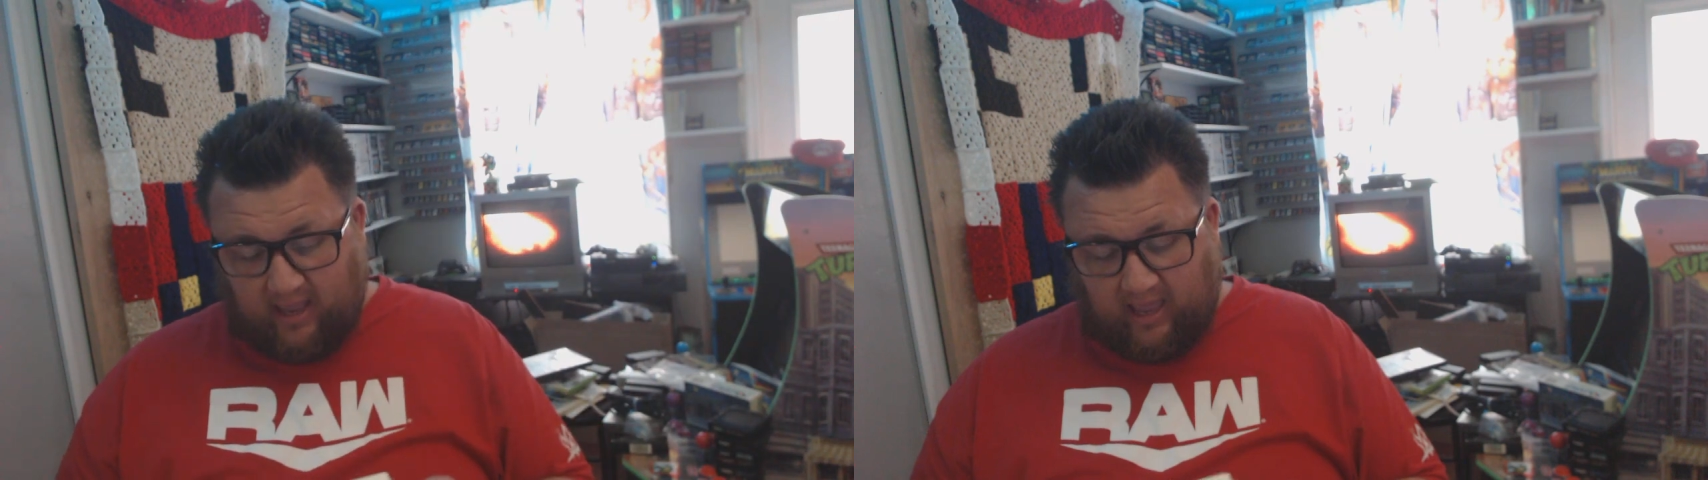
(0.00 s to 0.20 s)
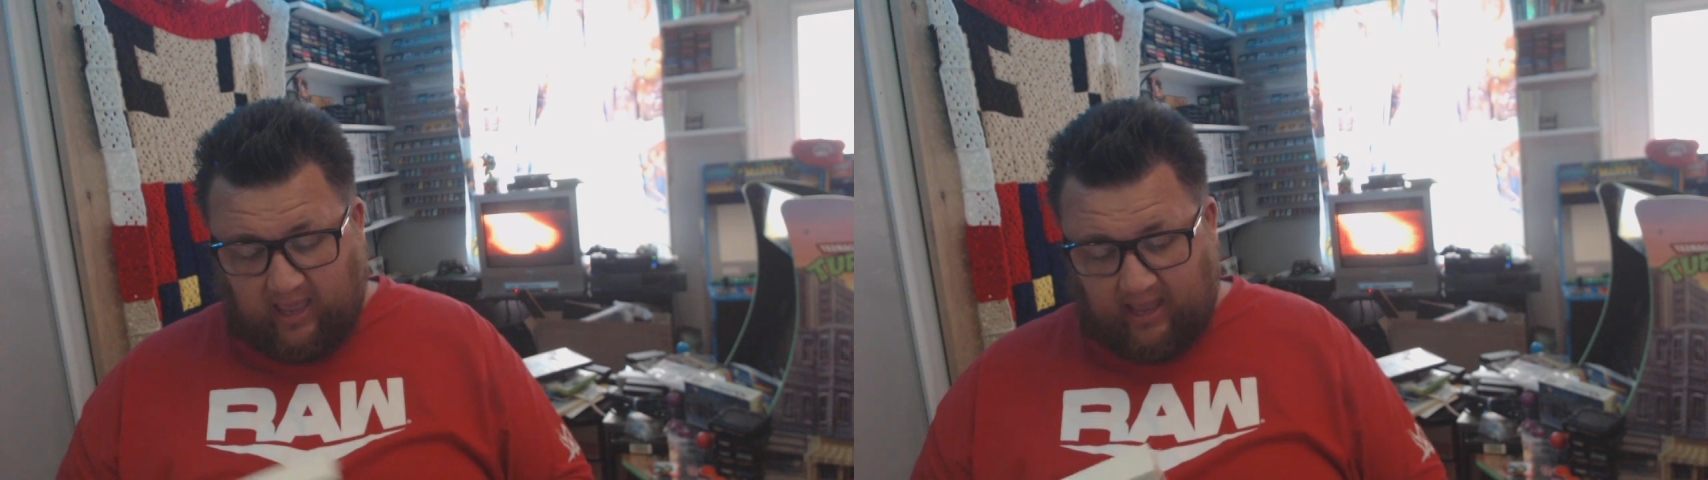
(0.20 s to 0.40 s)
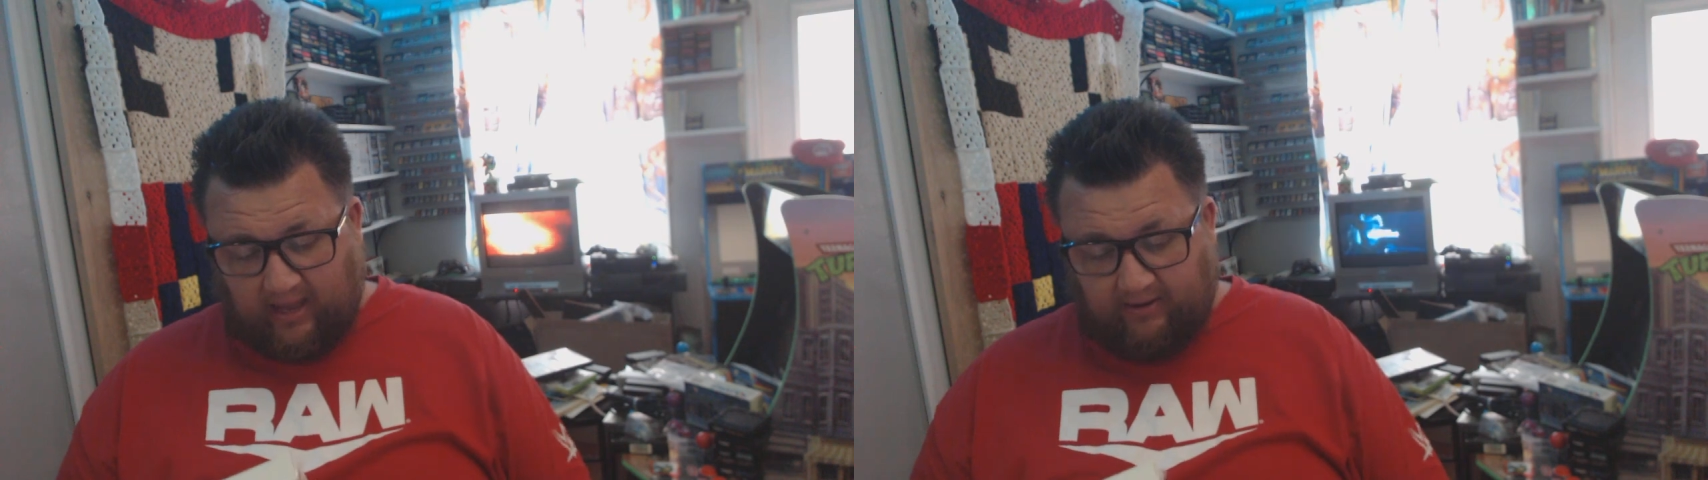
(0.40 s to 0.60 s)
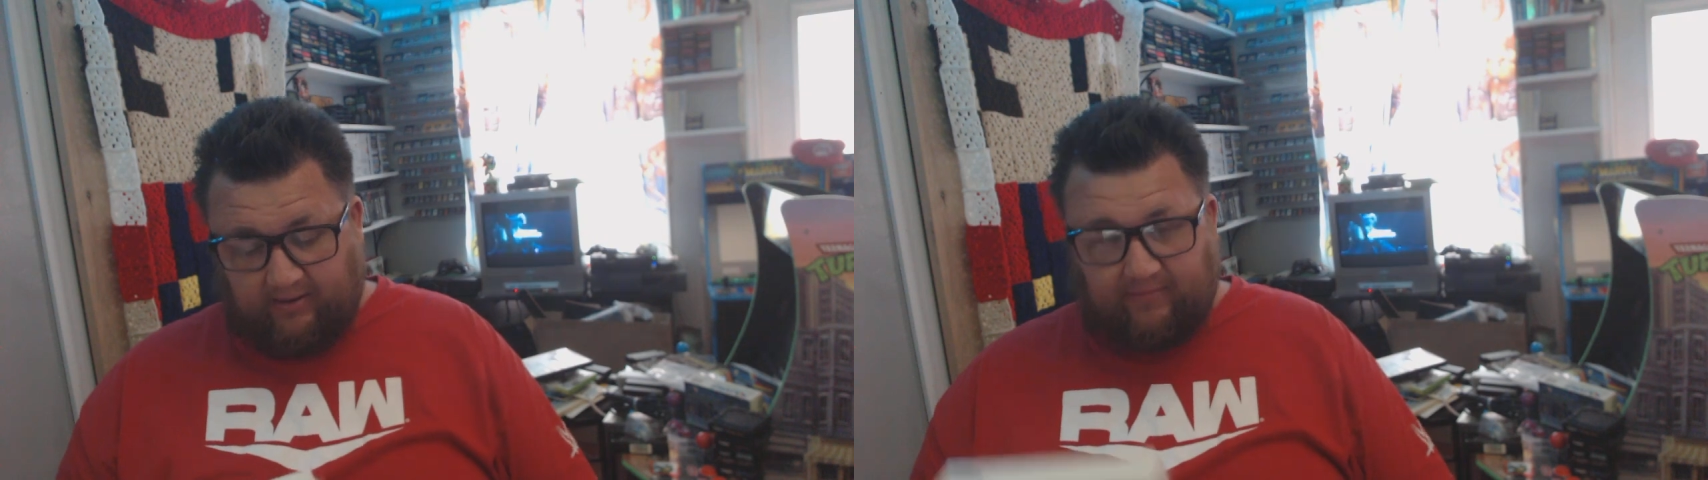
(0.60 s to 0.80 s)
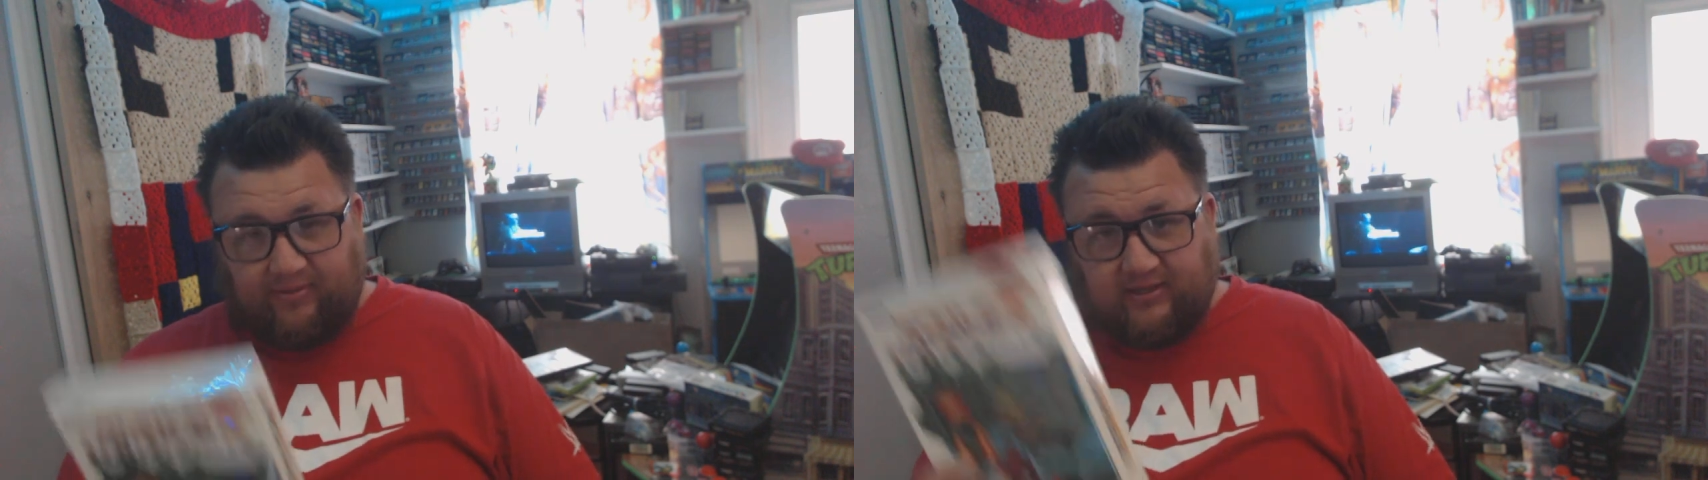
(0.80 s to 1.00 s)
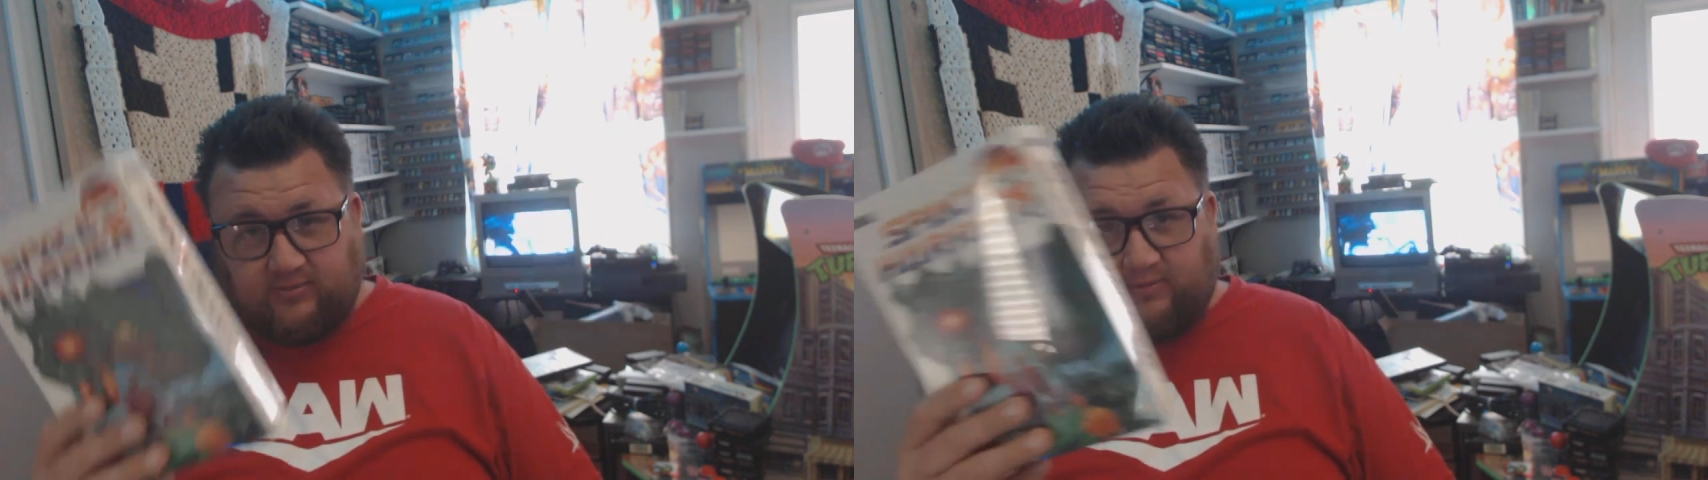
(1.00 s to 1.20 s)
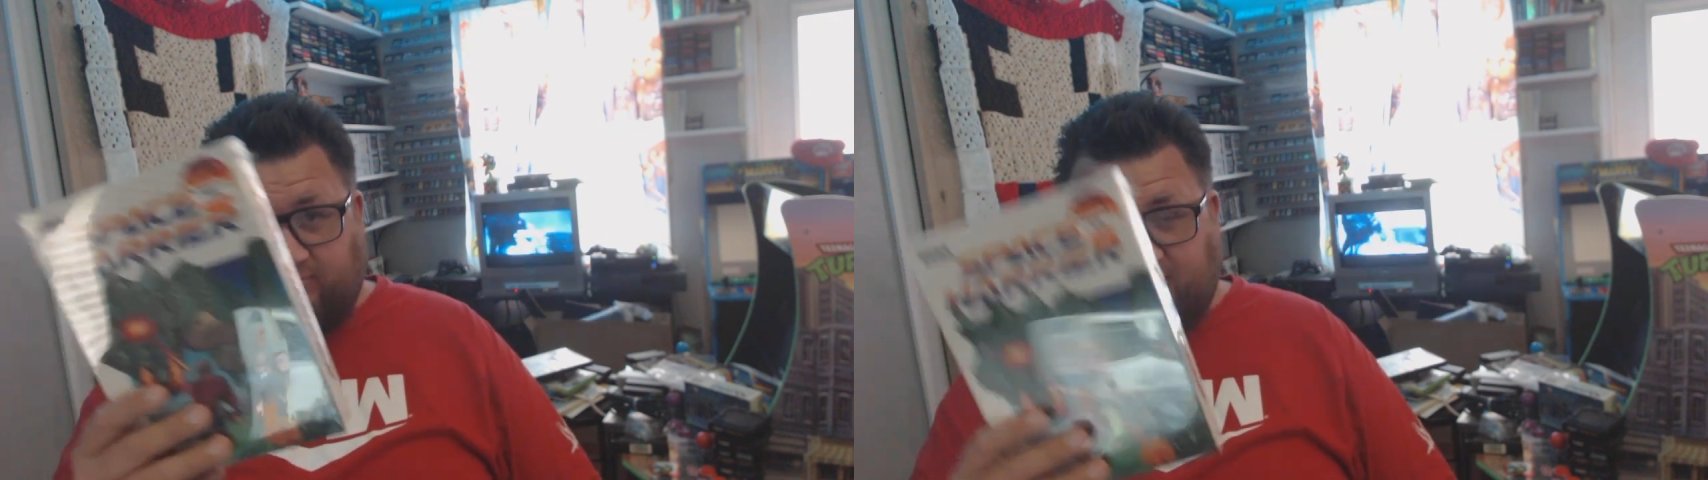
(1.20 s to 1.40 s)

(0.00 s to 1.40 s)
And this one